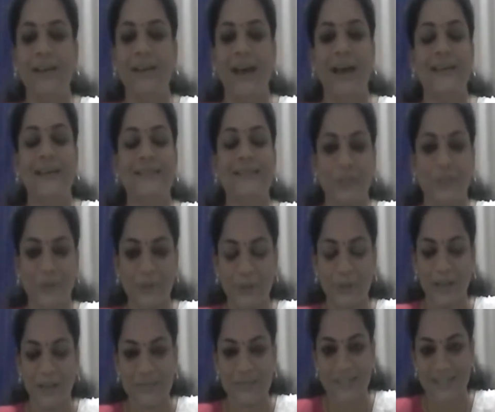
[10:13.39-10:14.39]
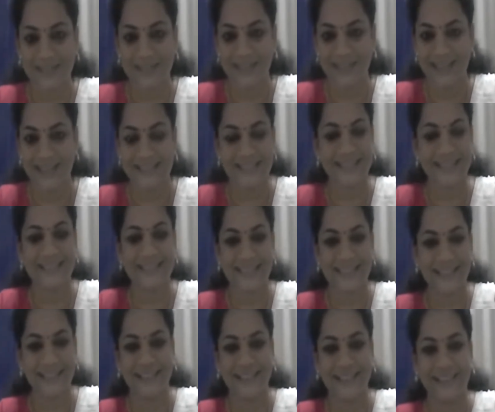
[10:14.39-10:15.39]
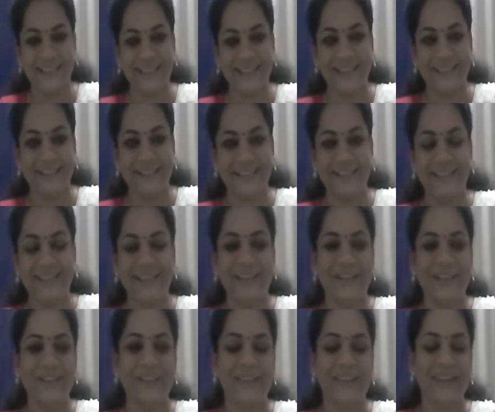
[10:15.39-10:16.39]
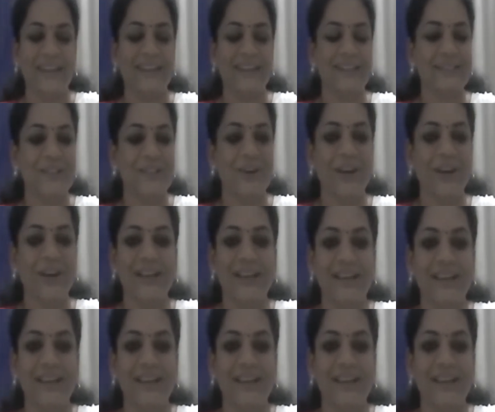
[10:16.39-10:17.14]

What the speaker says: as Raghuram sir said earlier, okay, it's all